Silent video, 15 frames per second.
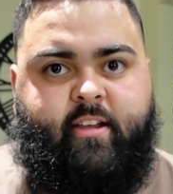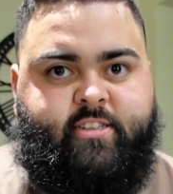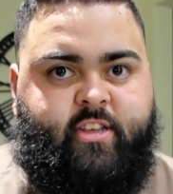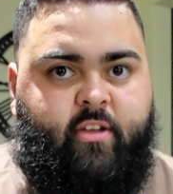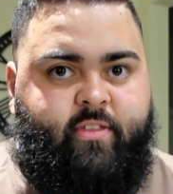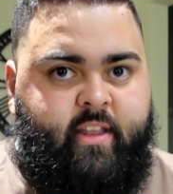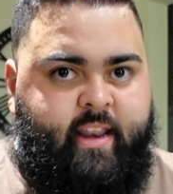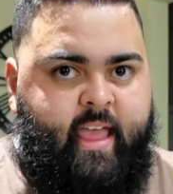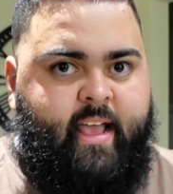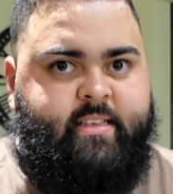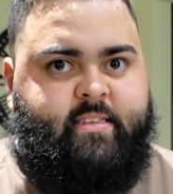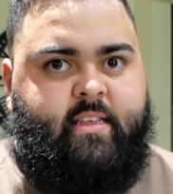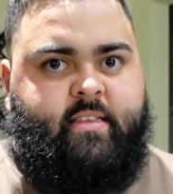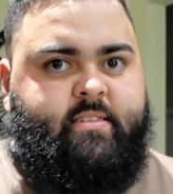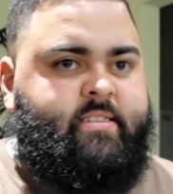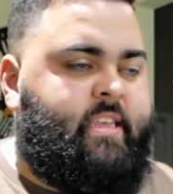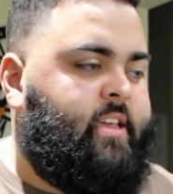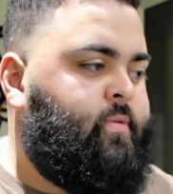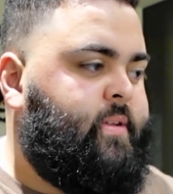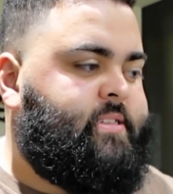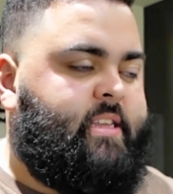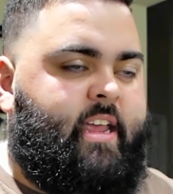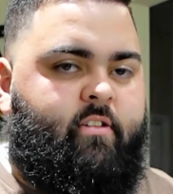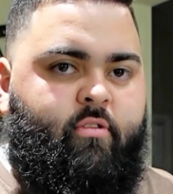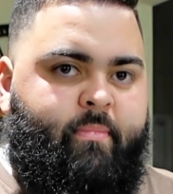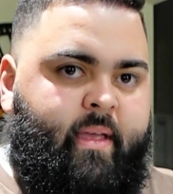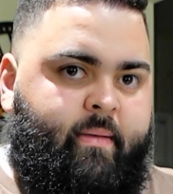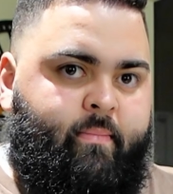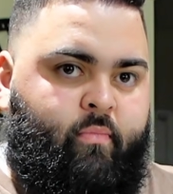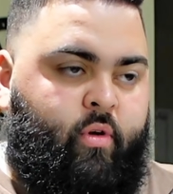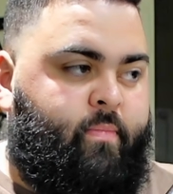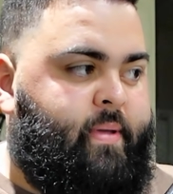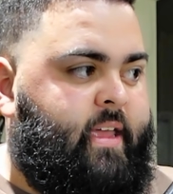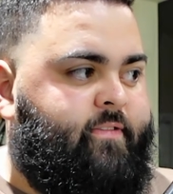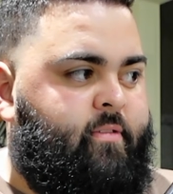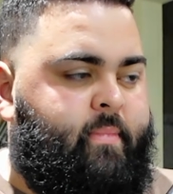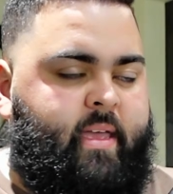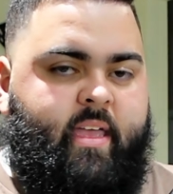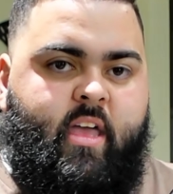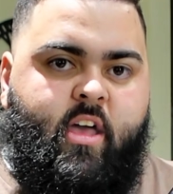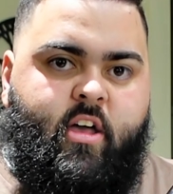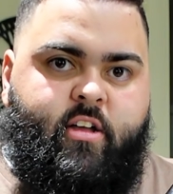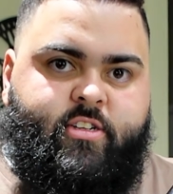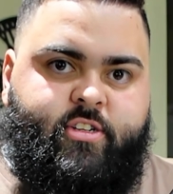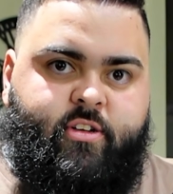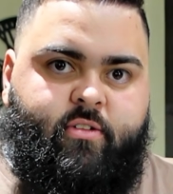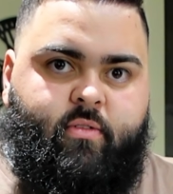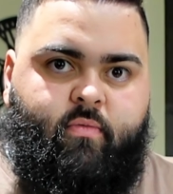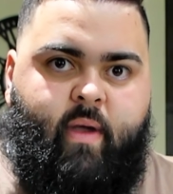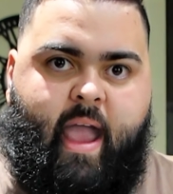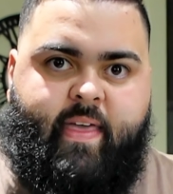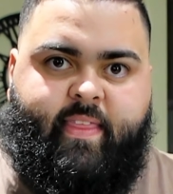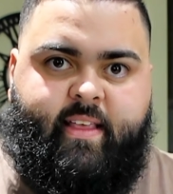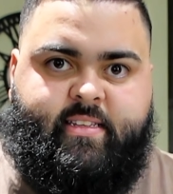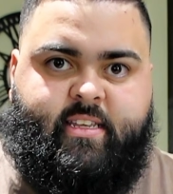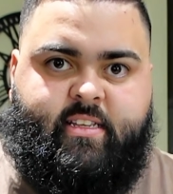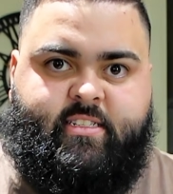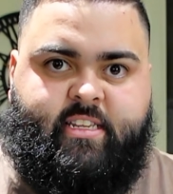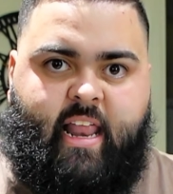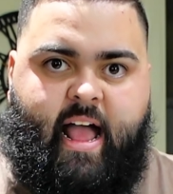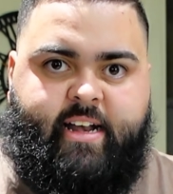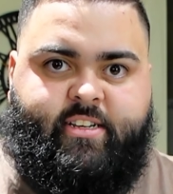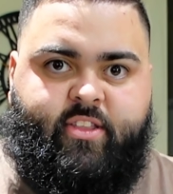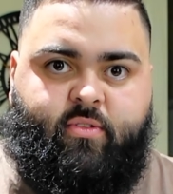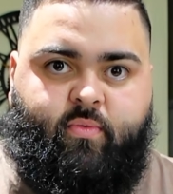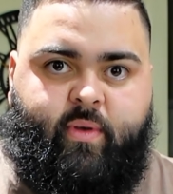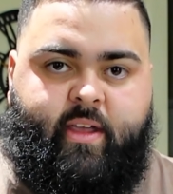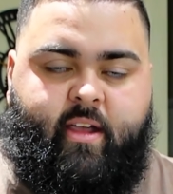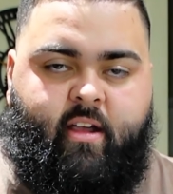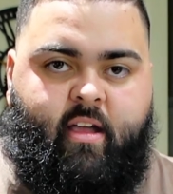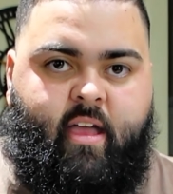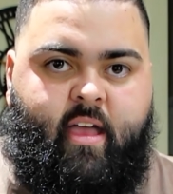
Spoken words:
so the next sequence in here would be for me to rack this slide to the rear.